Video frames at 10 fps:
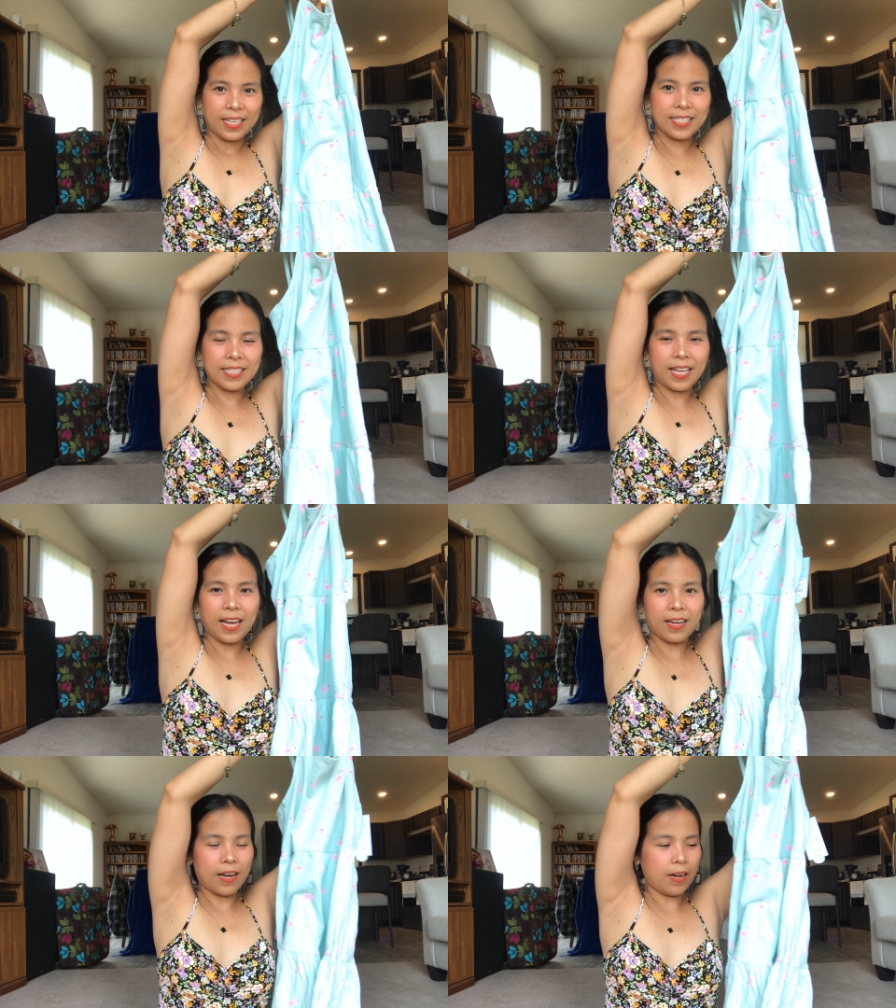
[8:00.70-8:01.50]
It's
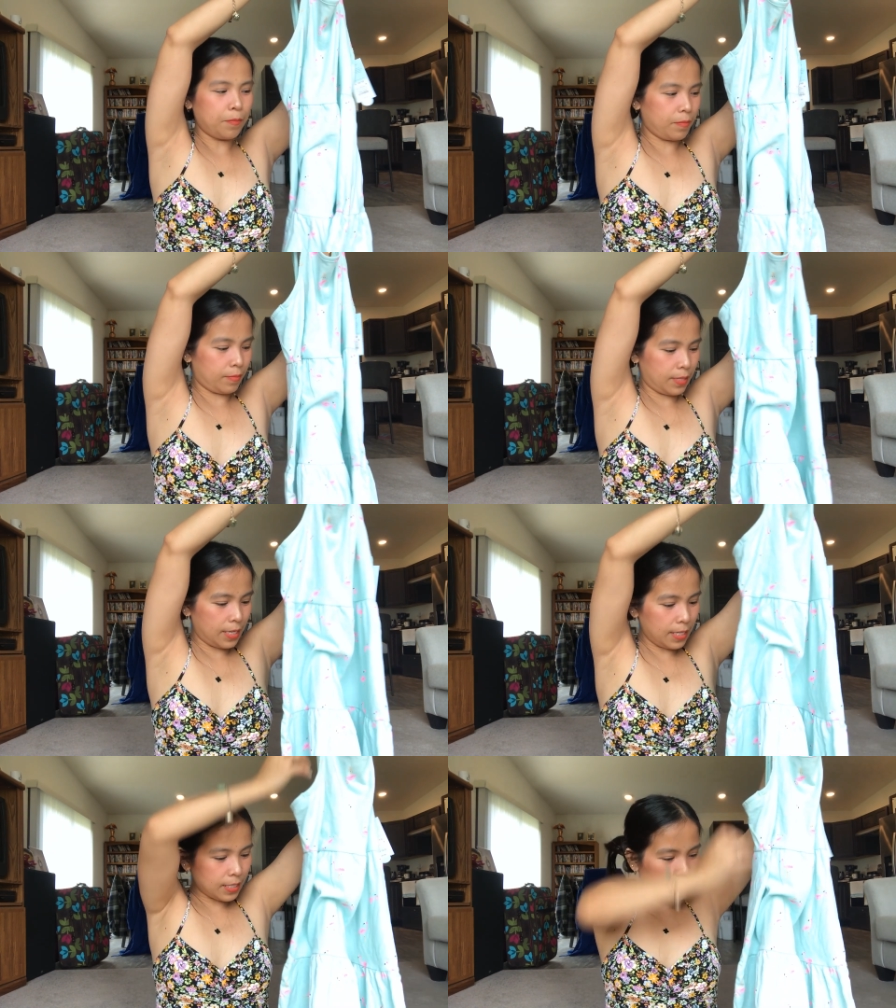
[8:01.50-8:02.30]
like um
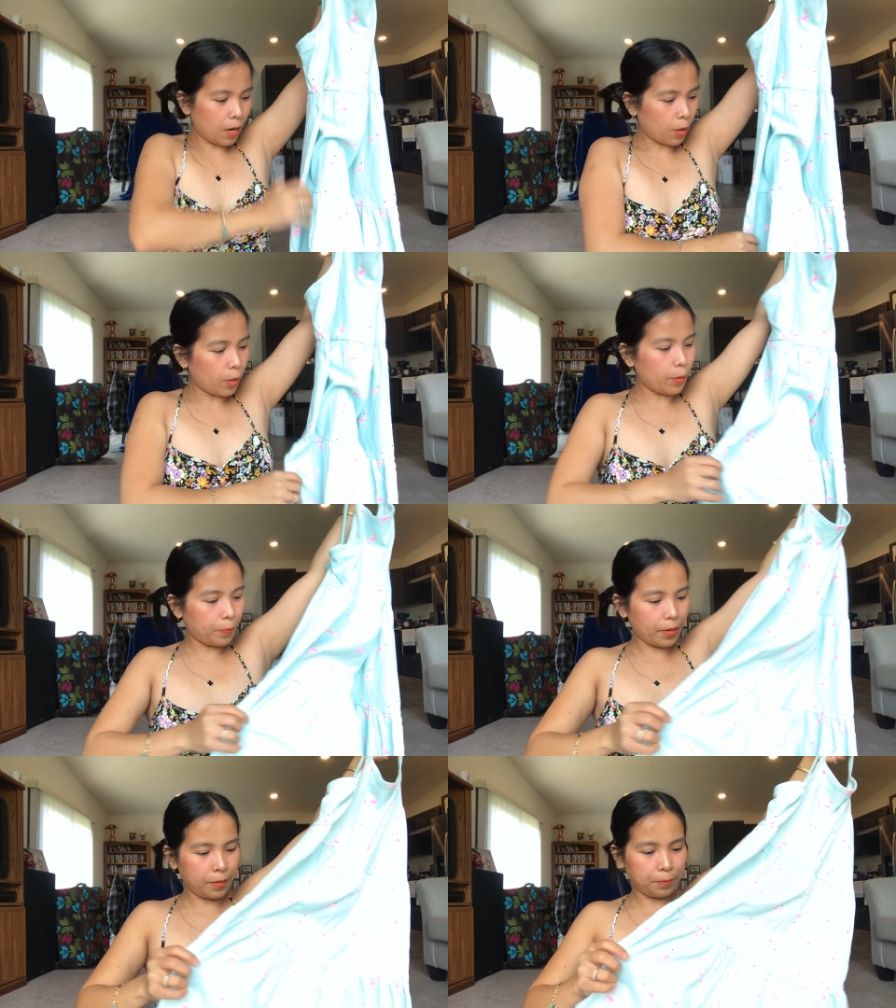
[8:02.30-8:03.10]
it is our
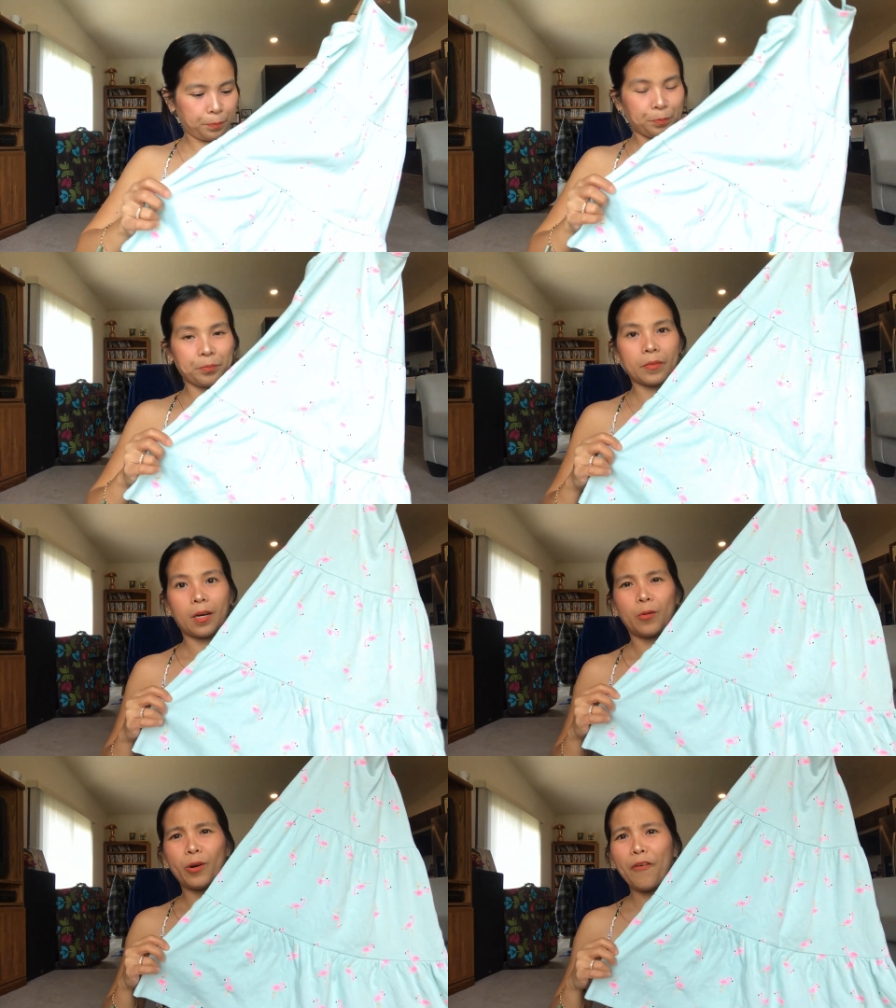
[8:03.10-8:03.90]
um
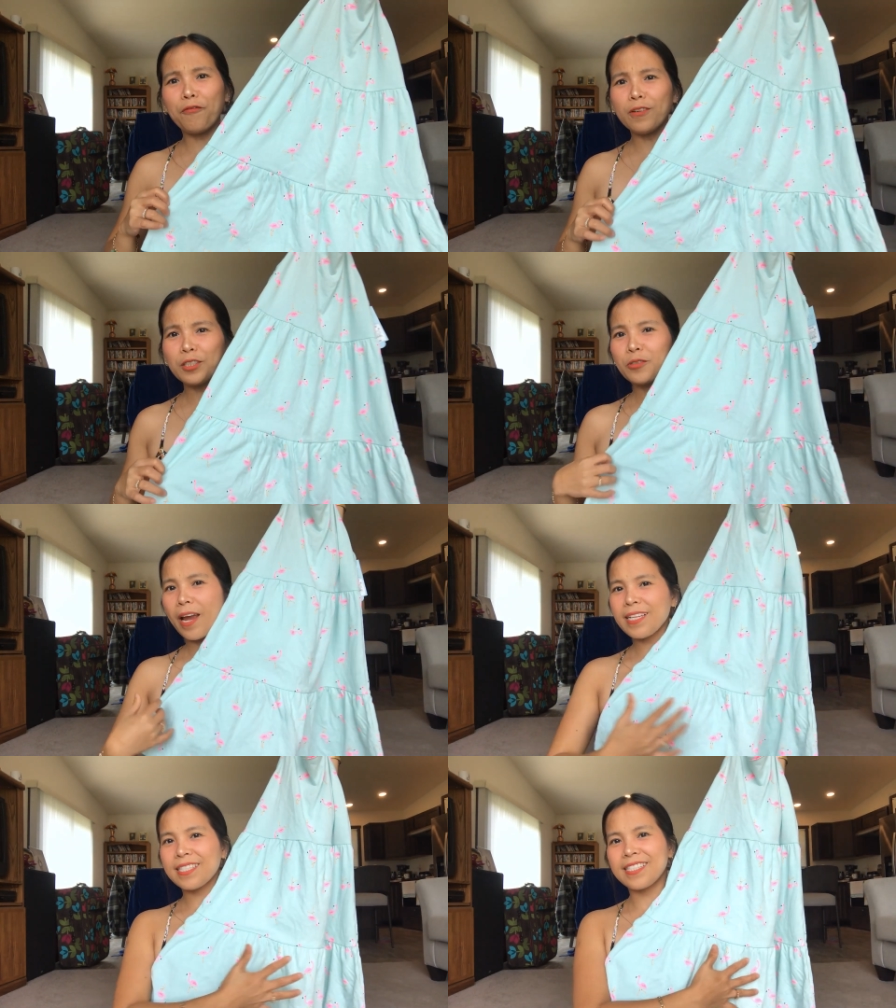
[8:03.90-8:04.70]
ruffled
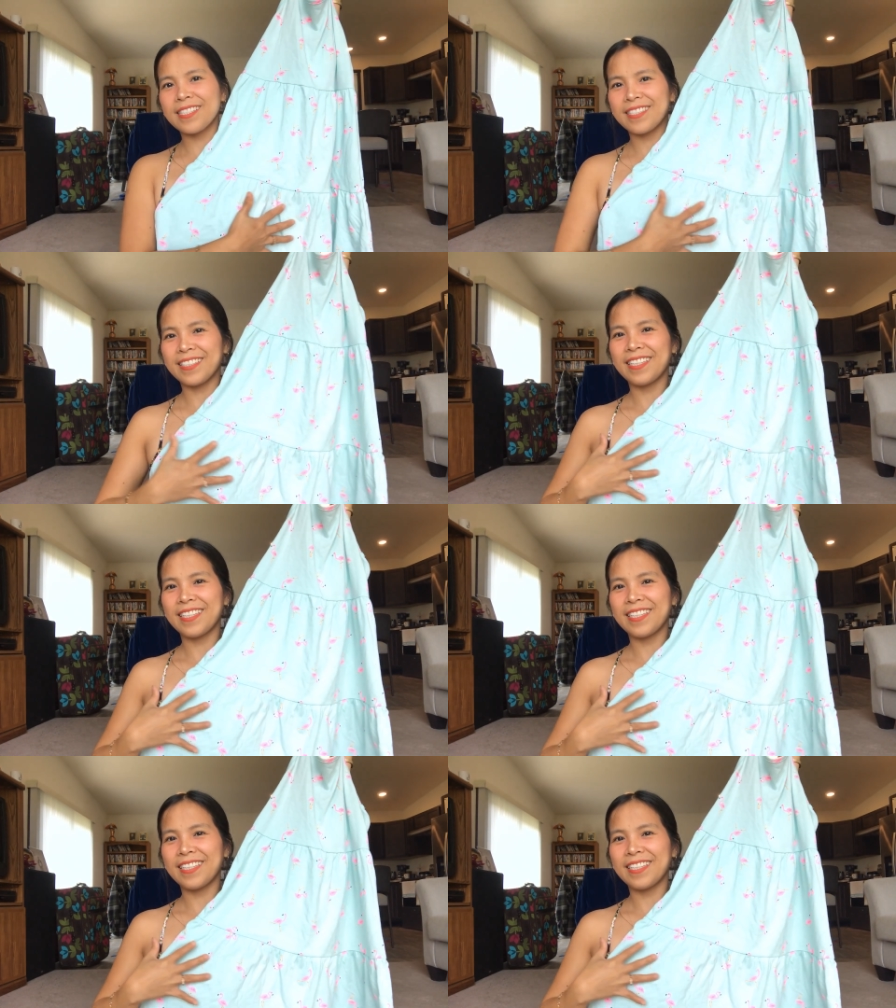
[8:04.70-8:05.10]
dress.